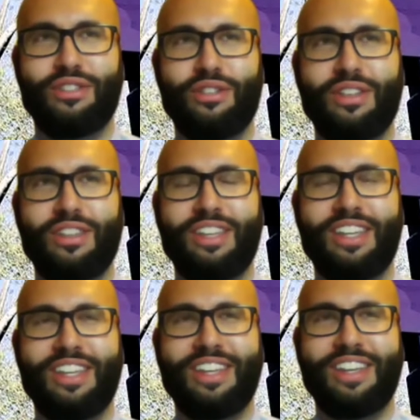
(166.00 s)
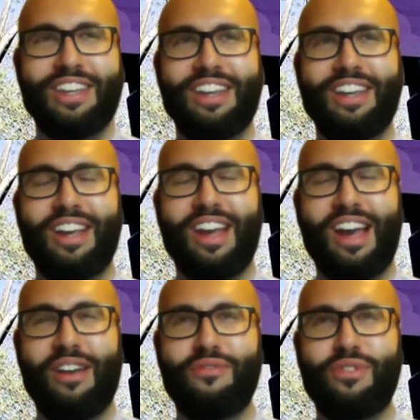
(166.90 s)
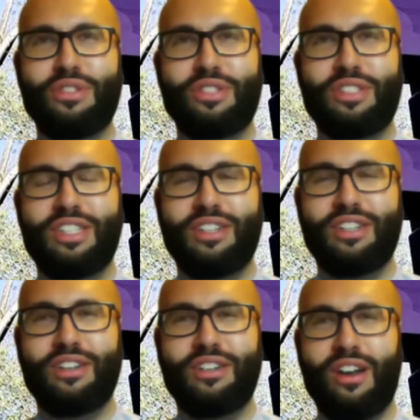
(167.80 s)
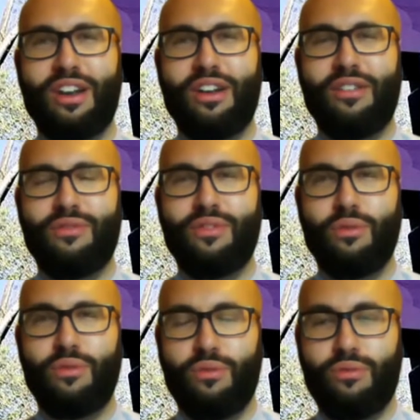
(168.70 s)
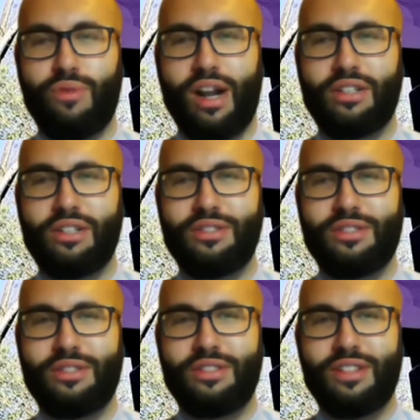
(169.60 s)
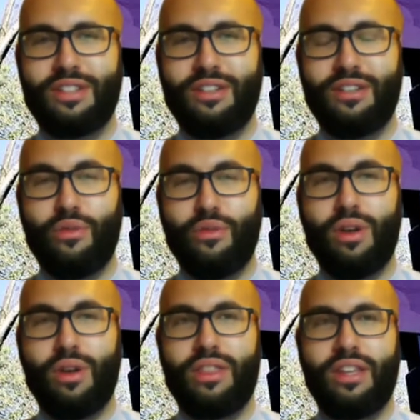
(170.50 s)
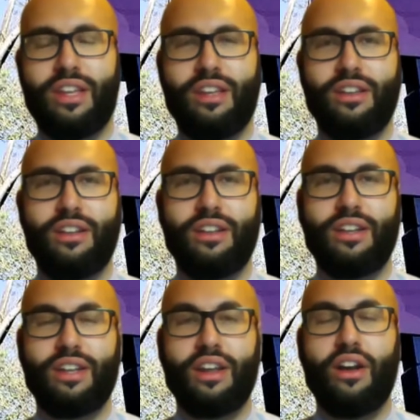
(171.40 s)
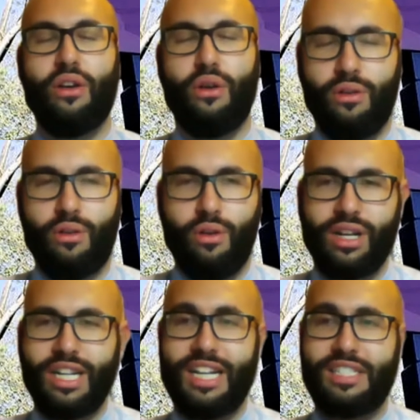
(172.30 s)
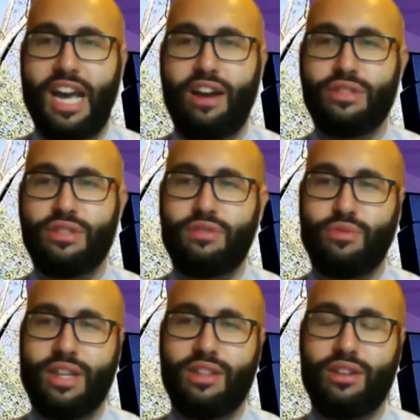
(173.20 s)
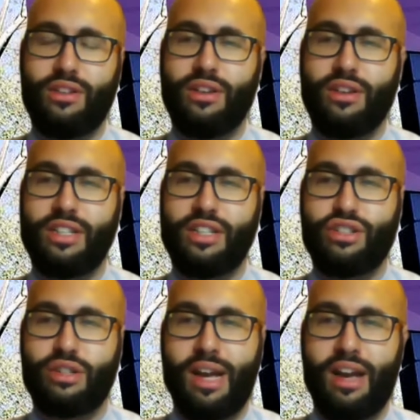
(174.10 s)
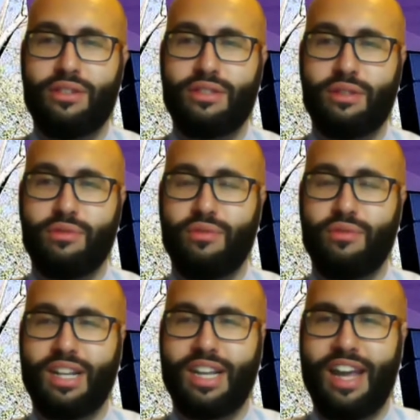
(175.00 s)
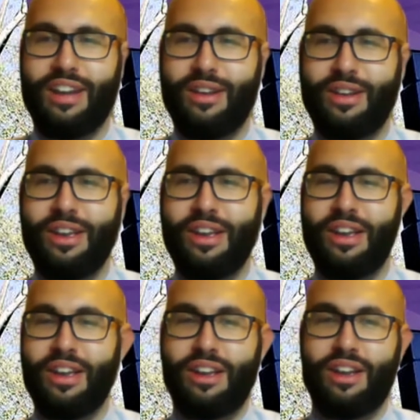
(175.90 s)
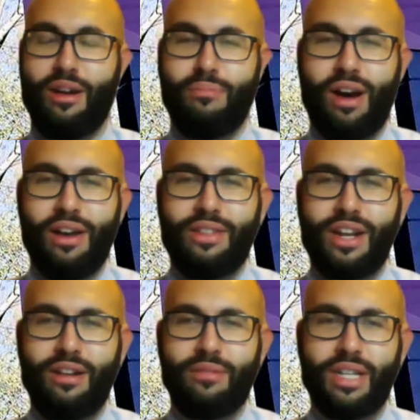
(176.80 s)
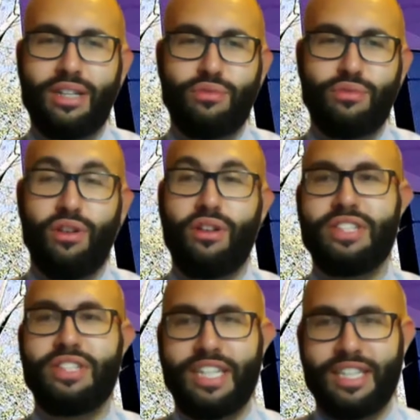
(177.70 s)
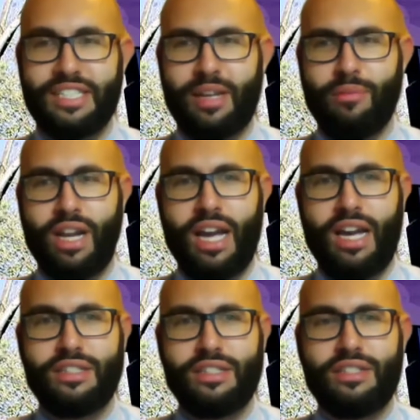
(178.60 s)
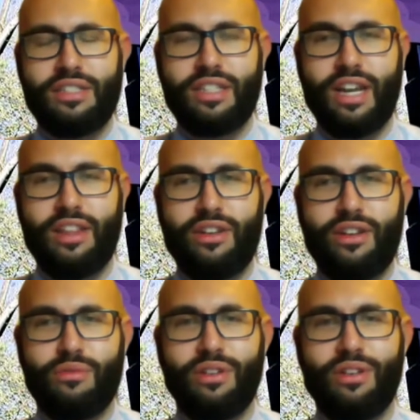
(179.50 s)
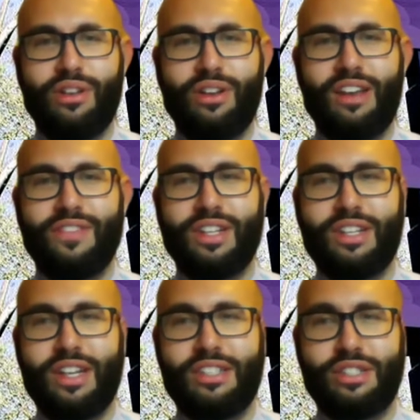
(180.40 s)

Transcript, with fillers: during the uh, first year of Rutgers with the organized houses. We had the law and leadership house, and we really had a, a bond there because we were all taking the same classes together. We were all having lunch